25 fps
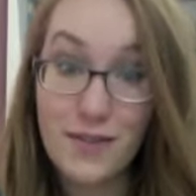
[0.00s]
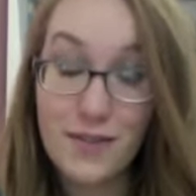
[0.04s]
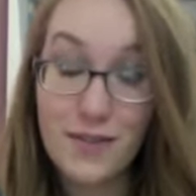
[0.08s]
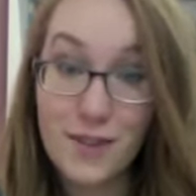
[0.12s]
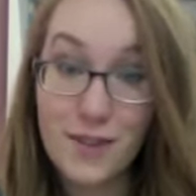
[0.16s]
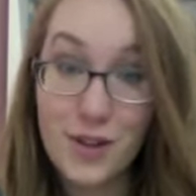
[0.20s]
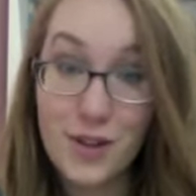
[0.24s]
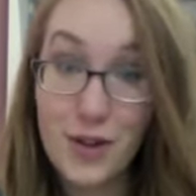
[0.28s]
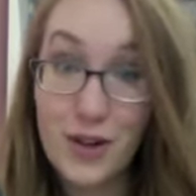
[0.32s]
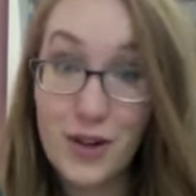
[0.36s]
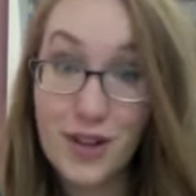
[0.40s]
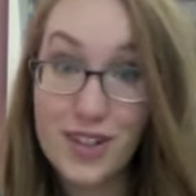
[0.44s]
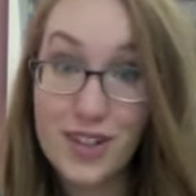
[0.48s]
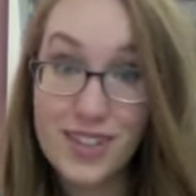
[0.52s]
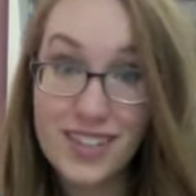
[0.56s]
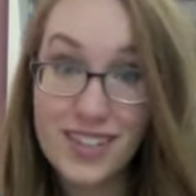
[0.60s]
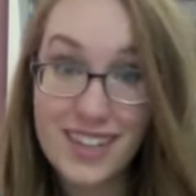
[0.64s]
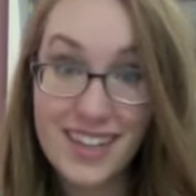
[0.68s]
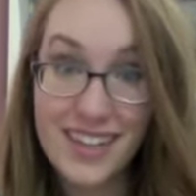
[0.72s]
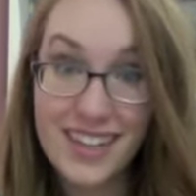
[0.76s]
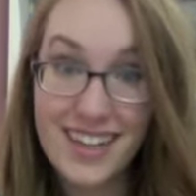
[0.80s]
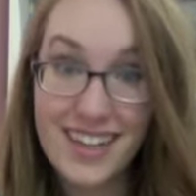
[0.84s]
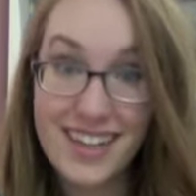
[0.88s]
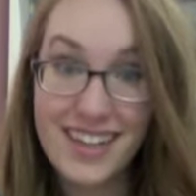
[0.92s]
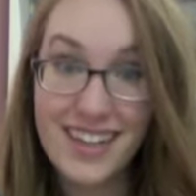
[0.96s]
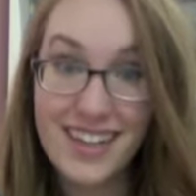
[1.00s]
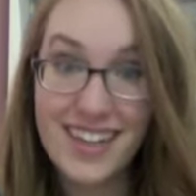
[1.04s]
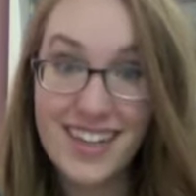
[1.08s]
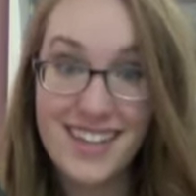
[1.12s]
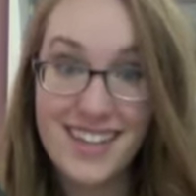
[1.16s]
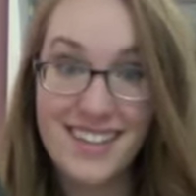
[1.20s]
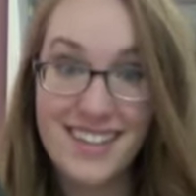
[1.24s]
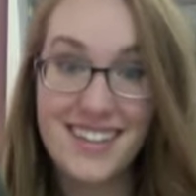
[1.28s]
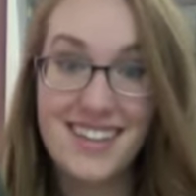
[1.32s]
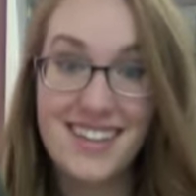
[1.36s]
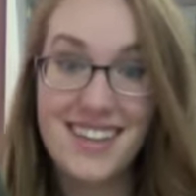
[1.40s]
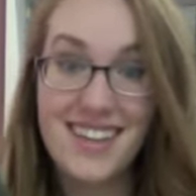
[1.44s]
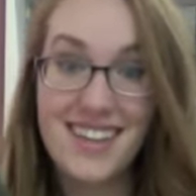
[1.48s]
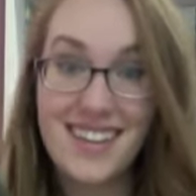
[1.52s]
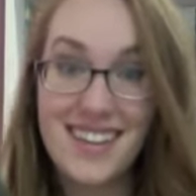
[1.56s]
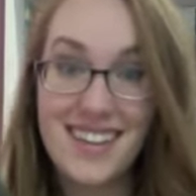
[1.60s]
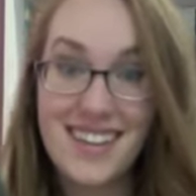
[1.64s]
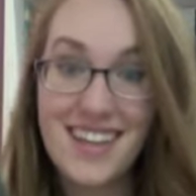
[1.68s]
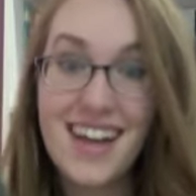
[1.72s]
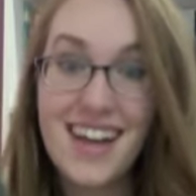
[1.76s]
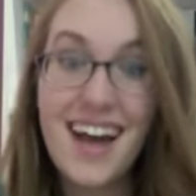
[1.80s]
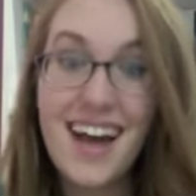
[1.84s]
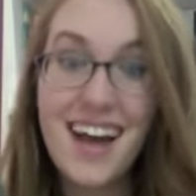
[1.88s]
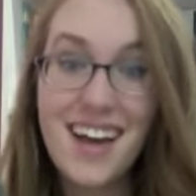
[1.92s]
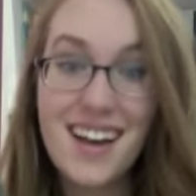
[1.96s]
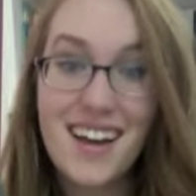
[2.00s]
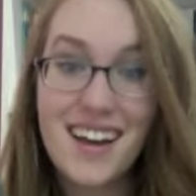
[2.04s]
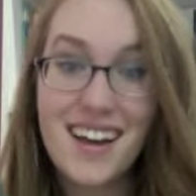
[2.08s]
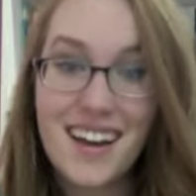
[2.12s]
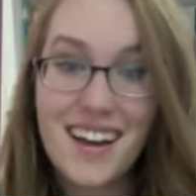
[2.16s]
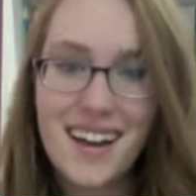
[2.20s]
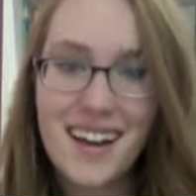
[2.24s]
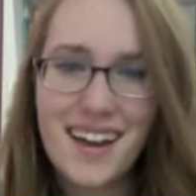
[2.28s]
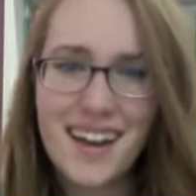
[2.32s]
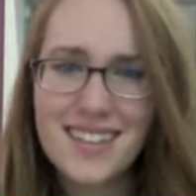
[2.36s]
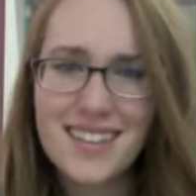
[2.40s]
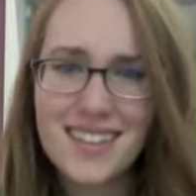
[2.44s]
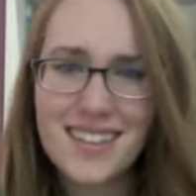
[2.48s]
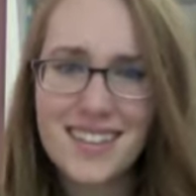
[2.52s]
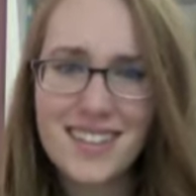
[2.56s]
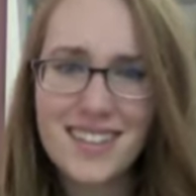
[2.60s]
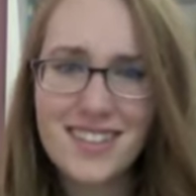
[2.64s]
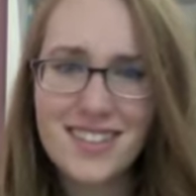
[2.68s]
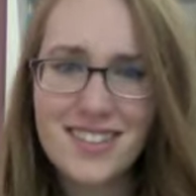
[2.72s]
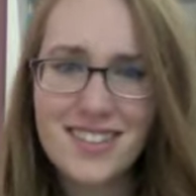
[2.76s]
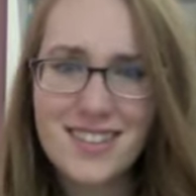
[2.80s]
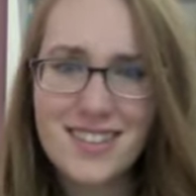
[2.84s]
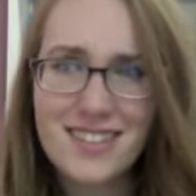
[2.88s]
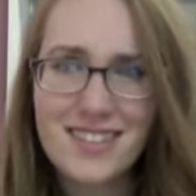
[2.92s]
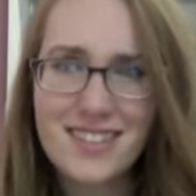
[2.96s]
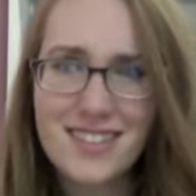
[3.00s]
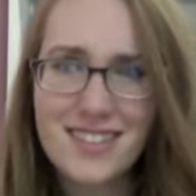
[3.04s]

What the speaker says: New York City in the 1800s.